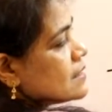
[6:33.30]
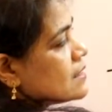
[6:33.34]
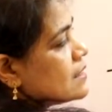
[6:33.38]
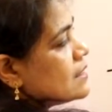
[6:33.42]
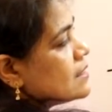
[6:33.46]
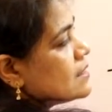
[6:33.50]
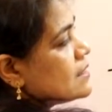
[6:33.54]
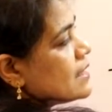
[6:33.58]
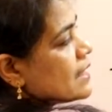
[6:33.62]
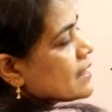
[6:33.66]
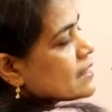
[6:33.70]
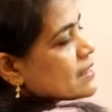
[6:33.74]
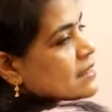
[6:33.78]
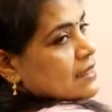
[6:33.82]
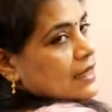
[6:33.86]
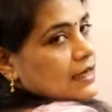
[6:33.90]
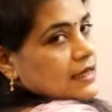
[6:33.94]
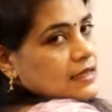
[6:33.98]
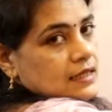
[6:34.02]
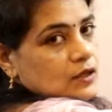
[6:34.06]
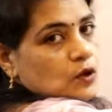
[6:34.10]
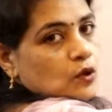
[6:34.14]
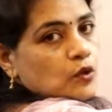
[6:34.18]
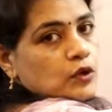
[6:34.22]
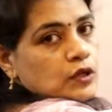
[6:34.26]
is the
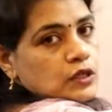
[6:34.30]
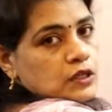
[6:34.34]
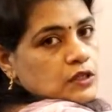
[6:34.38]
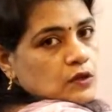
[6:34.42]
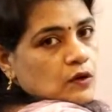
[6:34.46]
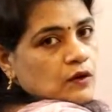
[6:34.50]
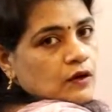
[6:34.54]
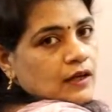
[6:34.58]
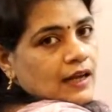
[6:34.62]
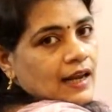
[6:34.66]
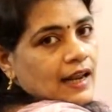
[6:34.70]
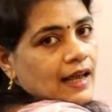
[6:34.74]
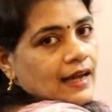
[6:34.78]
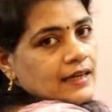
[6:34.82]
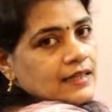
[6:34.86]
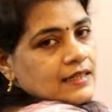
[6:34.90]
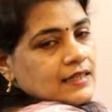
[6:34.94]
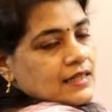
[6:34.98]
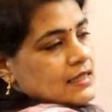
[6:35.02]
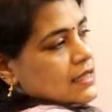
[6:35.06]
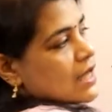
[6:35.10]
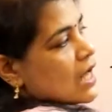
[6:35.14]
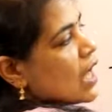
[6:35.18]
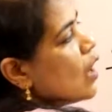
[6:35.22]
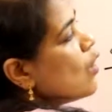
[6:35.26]
x-axis, horizontal
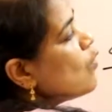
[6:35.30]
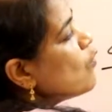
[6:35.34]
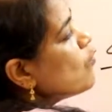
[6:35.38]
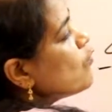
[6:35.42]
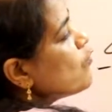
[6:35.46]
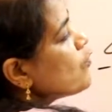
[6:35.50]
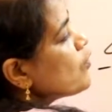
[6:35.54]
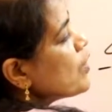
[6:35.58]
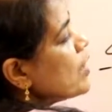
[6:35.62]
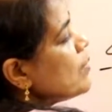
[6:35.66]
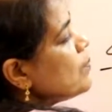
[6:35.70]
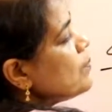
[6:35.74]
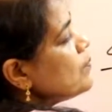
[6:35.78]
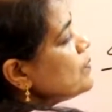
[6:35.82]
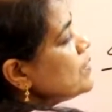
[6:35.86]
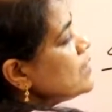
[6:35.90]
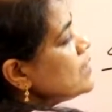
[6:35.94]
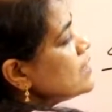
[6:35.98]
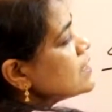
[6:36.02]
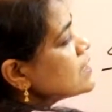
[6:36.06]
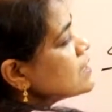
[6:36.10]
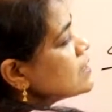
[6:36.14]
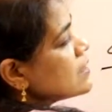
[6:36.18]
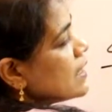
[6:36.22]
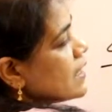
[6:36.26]
axis. From
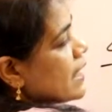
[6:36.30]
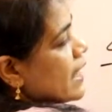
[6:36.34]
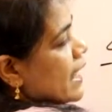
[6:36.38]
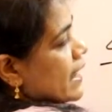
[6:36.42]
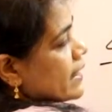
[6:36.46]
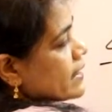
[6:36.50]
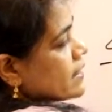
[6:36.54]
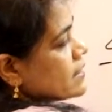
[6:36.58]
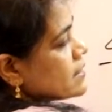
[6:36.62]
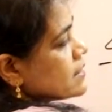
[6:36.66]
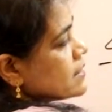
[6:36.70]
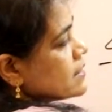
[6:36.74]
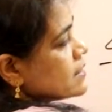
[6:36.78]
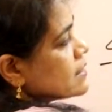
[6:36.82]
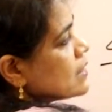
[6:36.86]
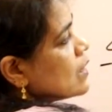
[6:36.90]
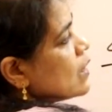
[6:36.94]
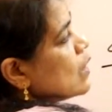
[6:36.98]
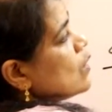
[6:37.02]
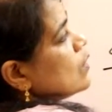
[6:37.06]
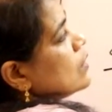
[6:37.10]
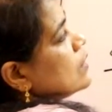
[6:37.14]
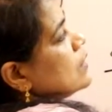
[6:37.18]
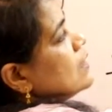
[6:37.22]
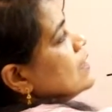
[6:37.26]
this axis,
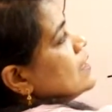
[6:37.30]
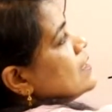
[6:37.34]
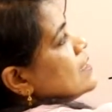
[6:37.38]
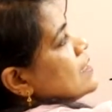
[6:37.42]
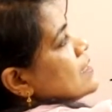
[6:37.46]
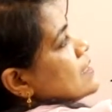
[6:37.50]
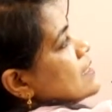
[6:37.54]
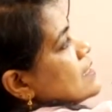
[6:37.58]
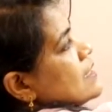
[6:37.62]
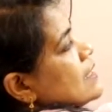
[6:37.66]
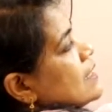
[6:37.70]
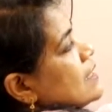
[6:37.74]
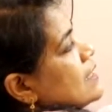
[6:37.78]
this is the